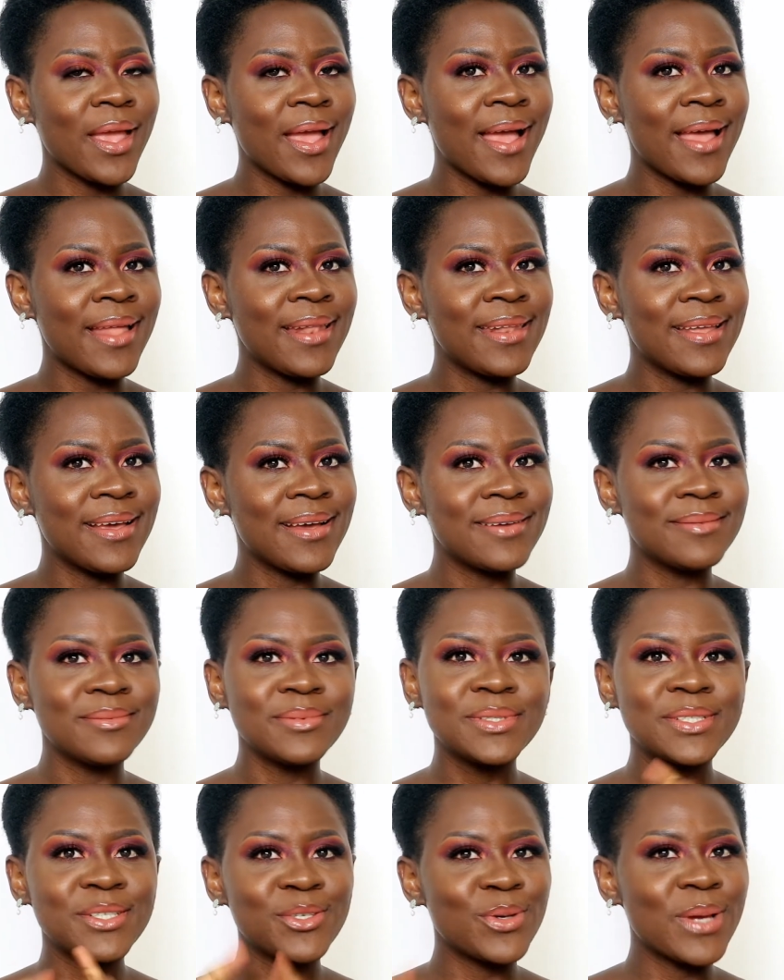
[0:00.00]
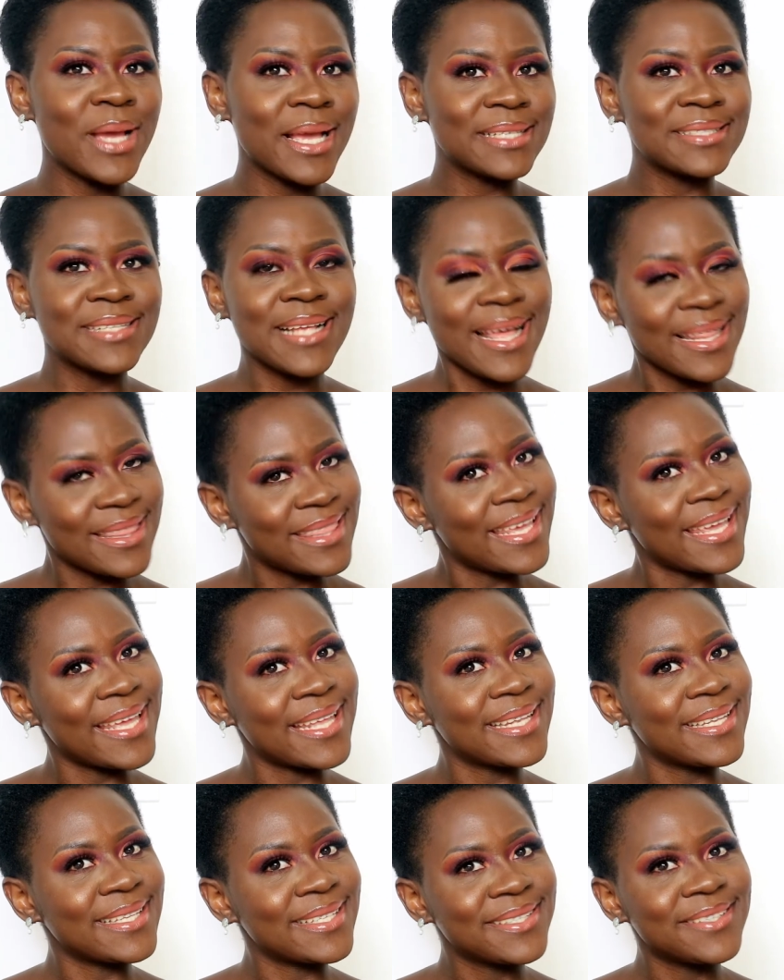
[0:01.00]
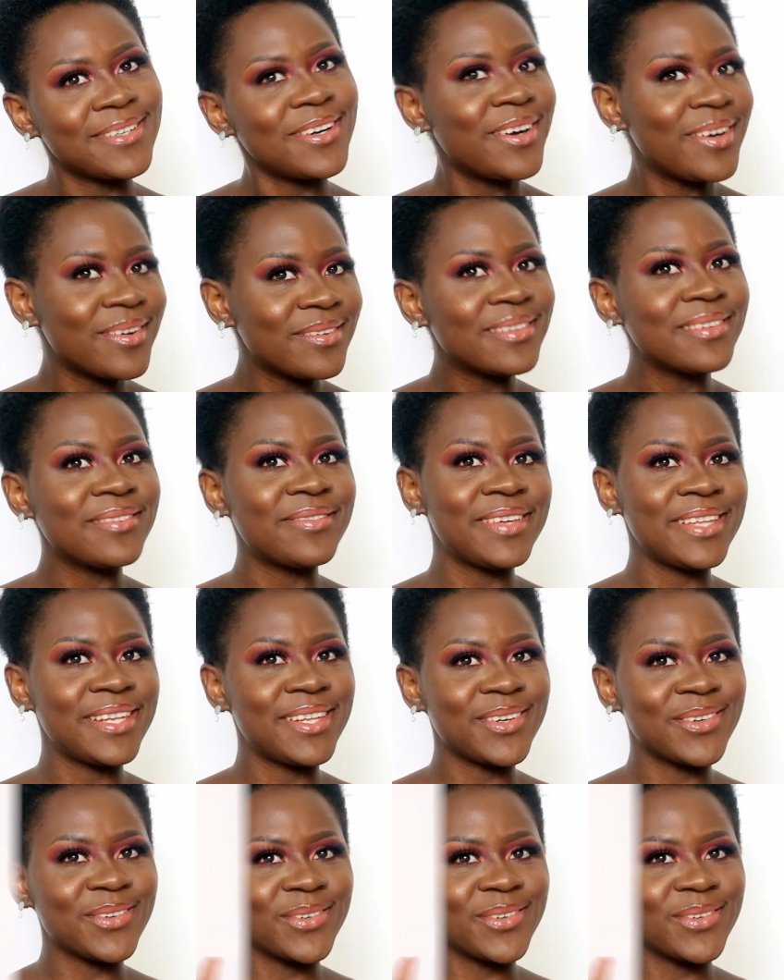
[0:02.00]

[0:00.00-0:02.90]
and see you guys at the end of the video.